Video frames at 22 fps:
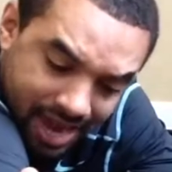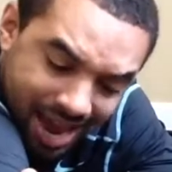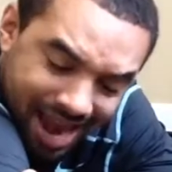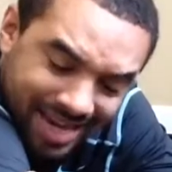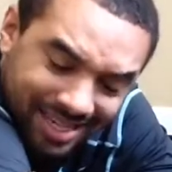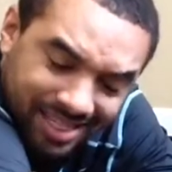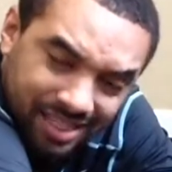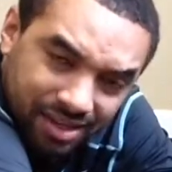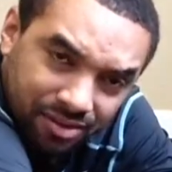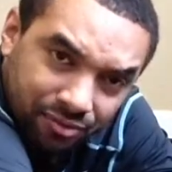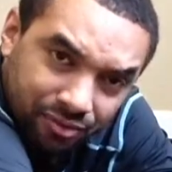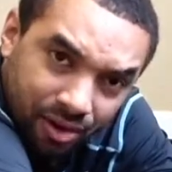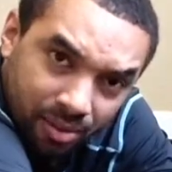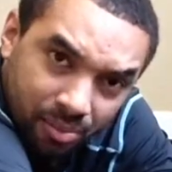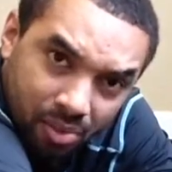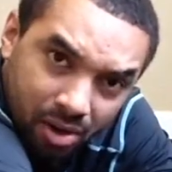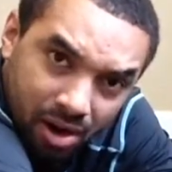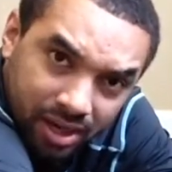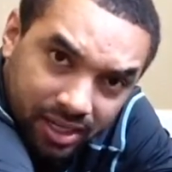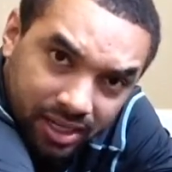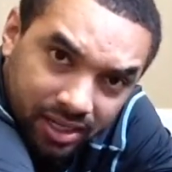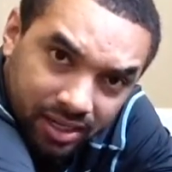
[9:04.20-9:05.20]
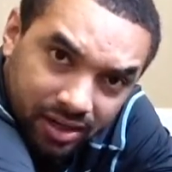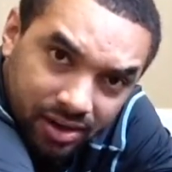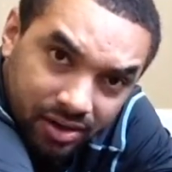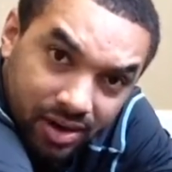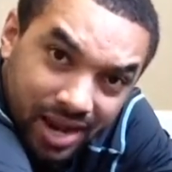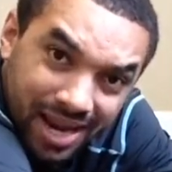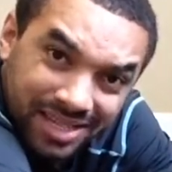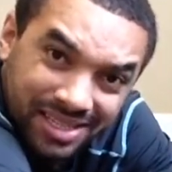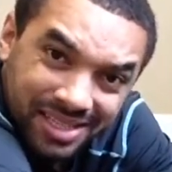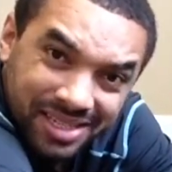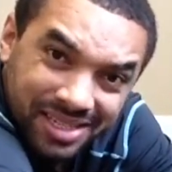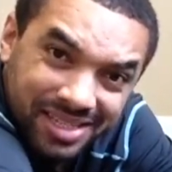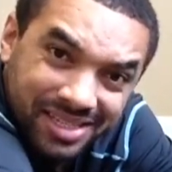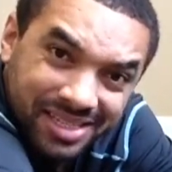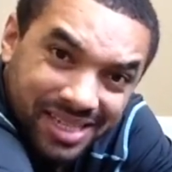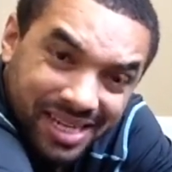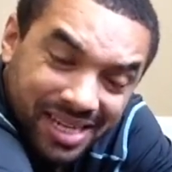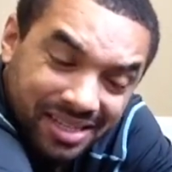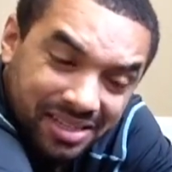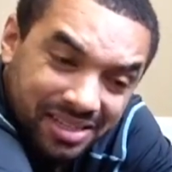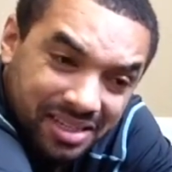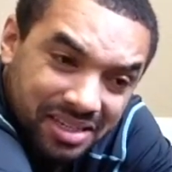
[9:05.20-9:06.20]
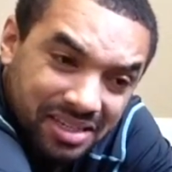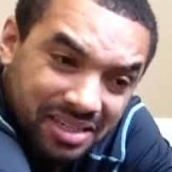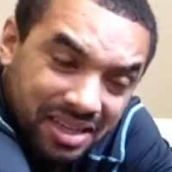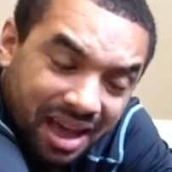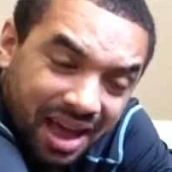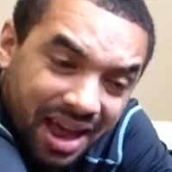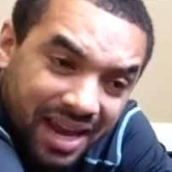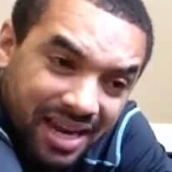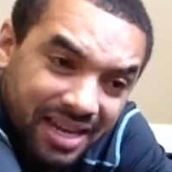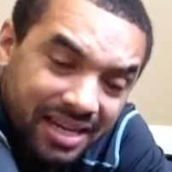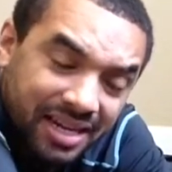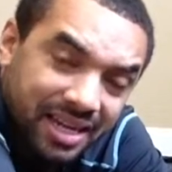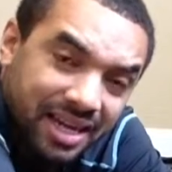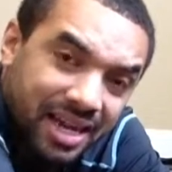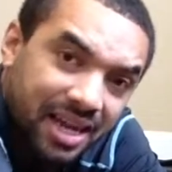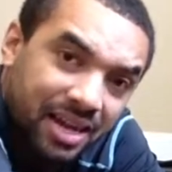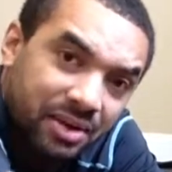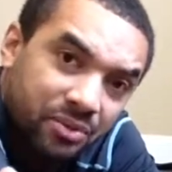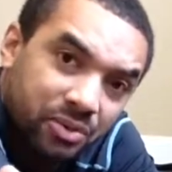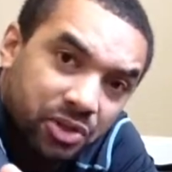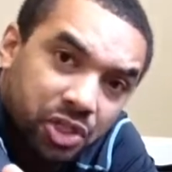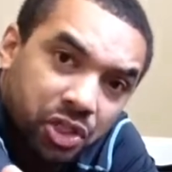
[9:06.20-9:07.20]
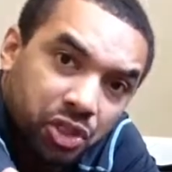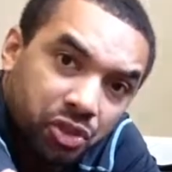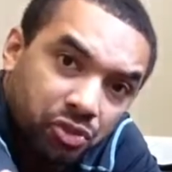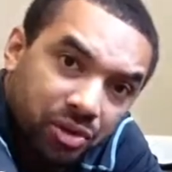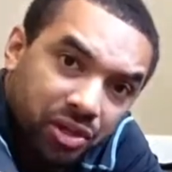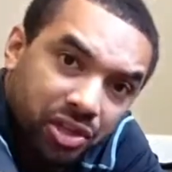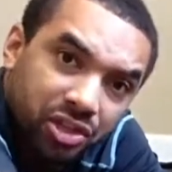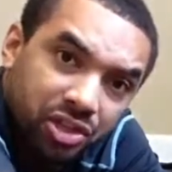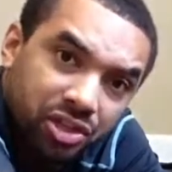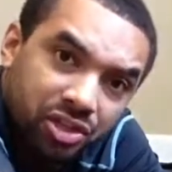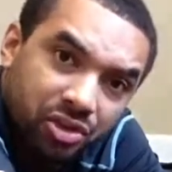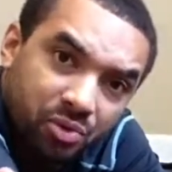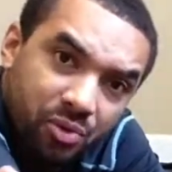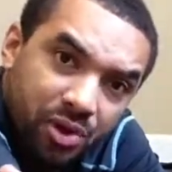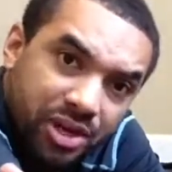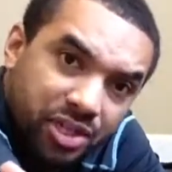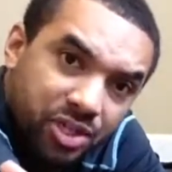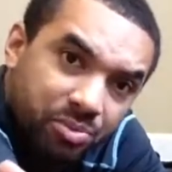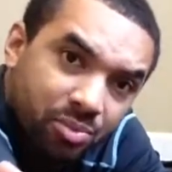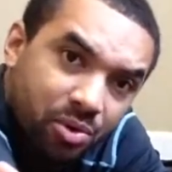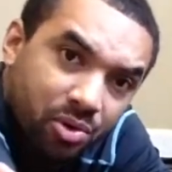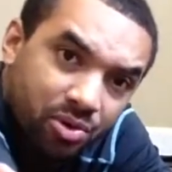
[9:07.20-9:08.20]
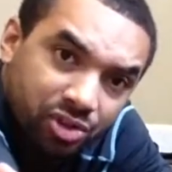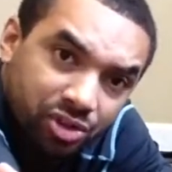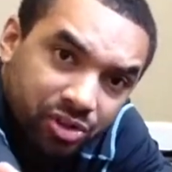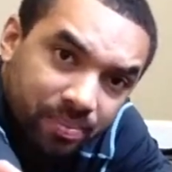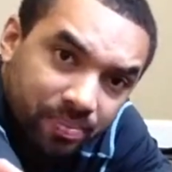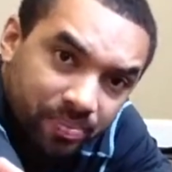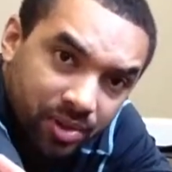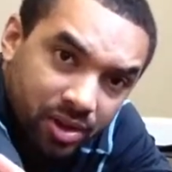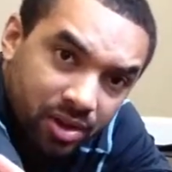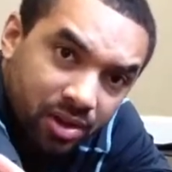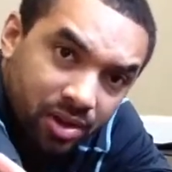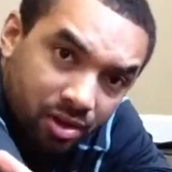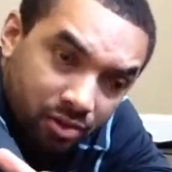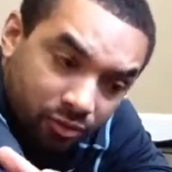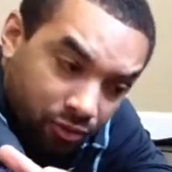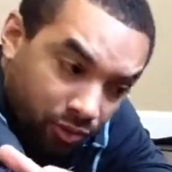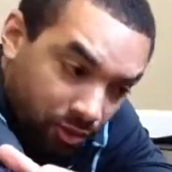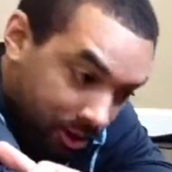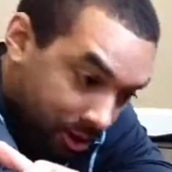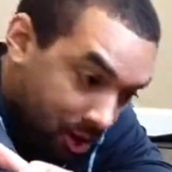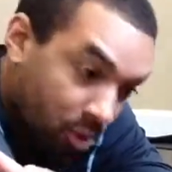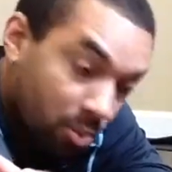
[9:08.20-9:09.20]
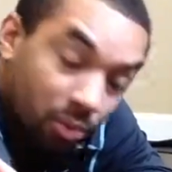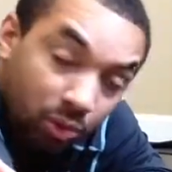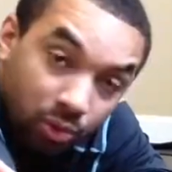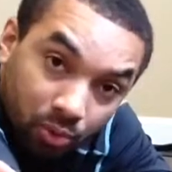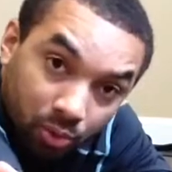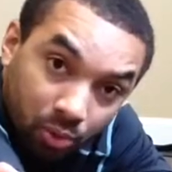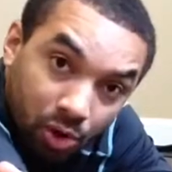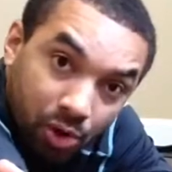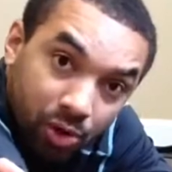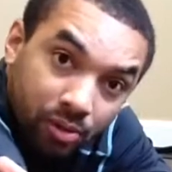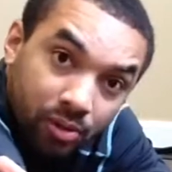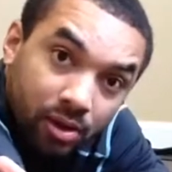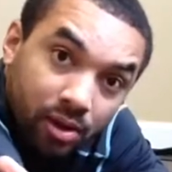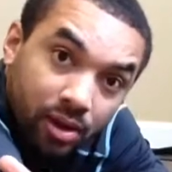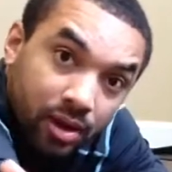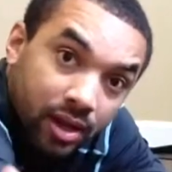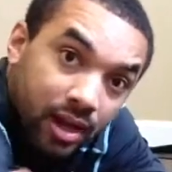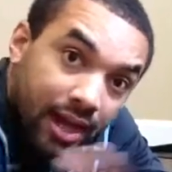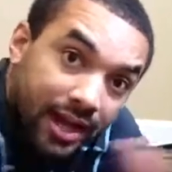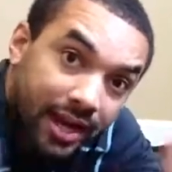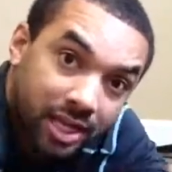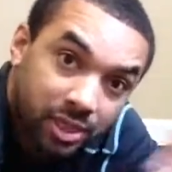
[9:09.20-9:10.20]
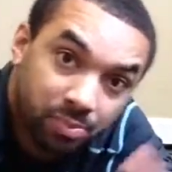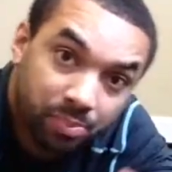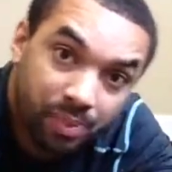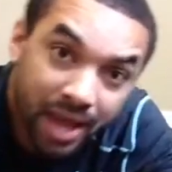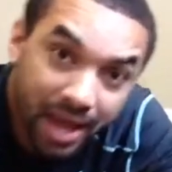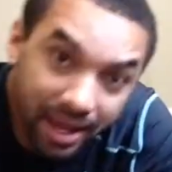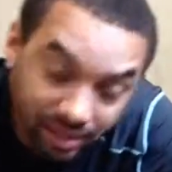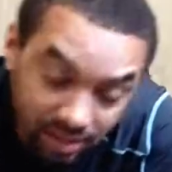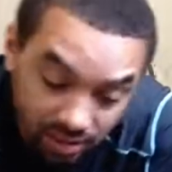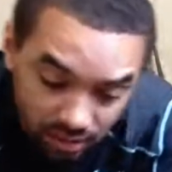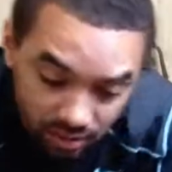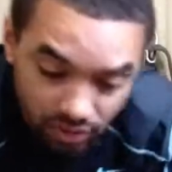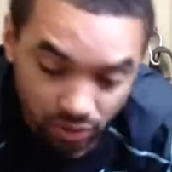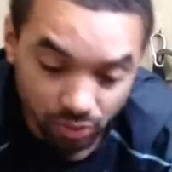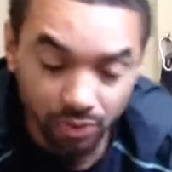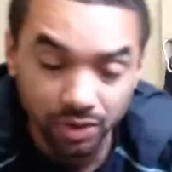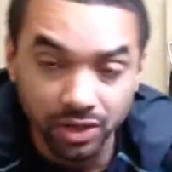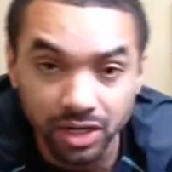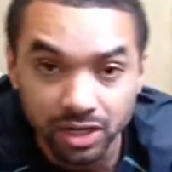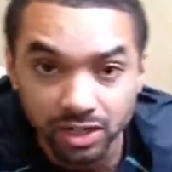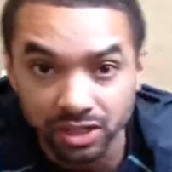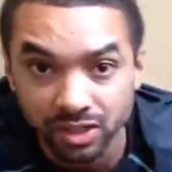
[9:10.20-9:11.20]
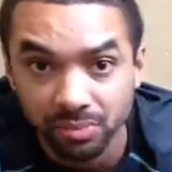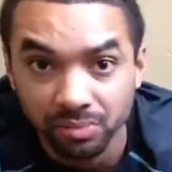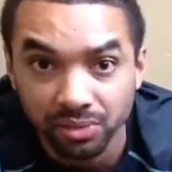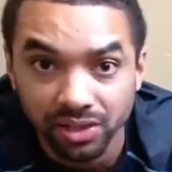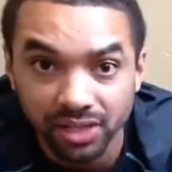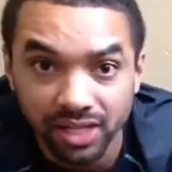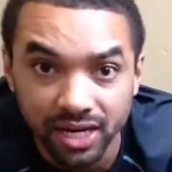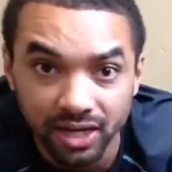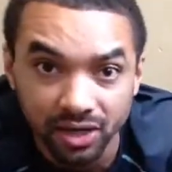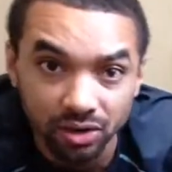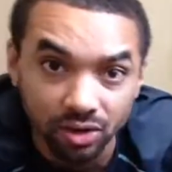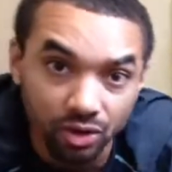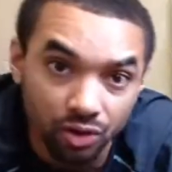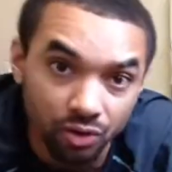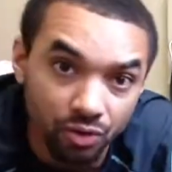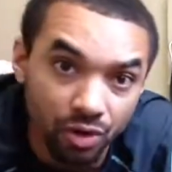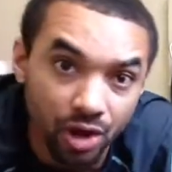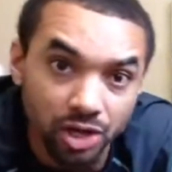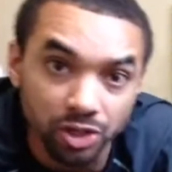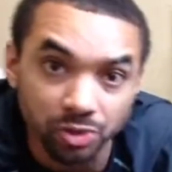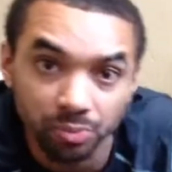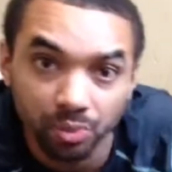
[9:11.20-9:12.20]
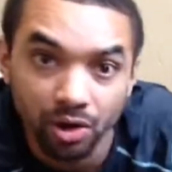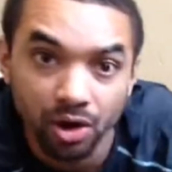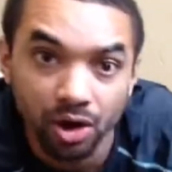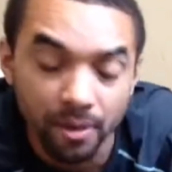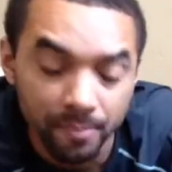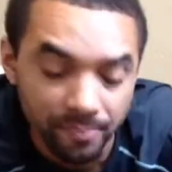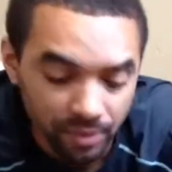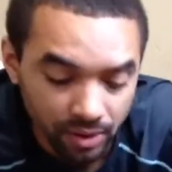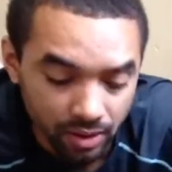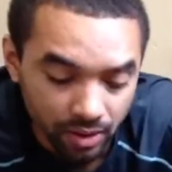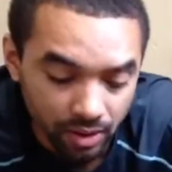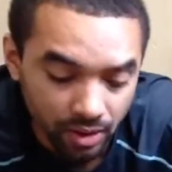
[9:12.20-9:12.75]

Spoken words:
nice and fibrotic in there, nice and dense and tight, and it kind of restricts the range of motion for your elbow to work at its best. So we're going to simply take your lacrosse ball,